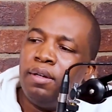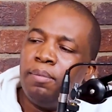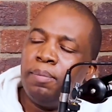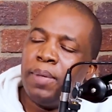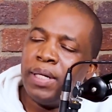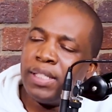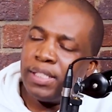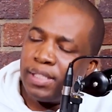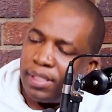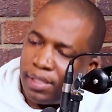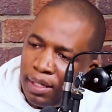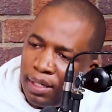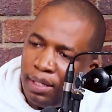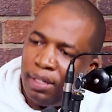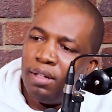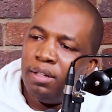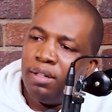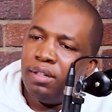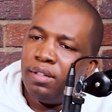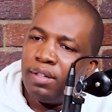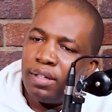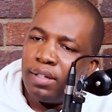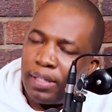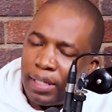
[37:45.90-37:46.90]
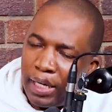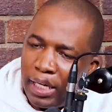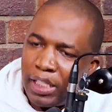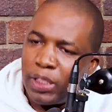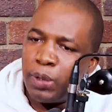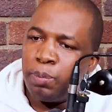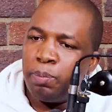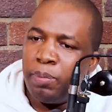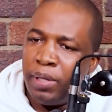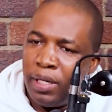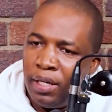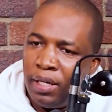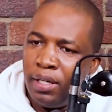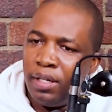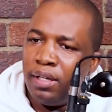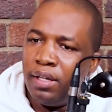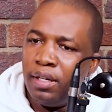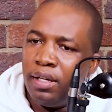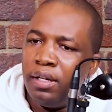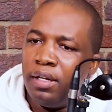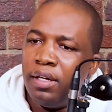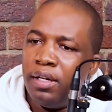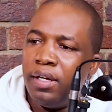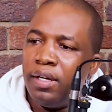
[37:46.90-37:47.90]
But still, Cassper
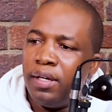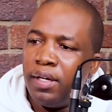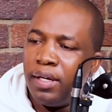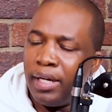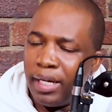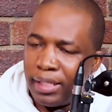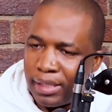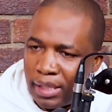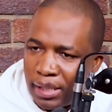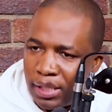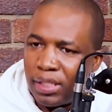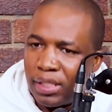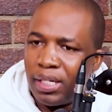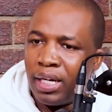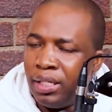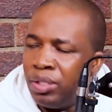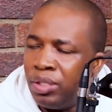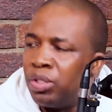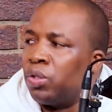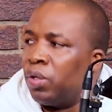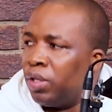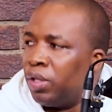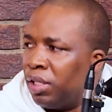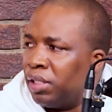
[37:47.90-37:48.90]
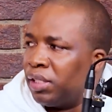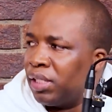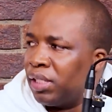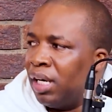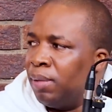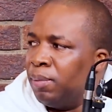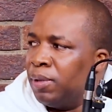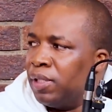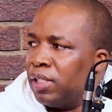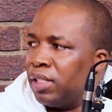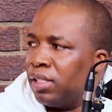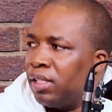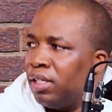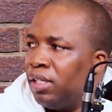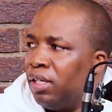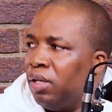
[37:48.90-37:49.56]
has a stance on the Summers.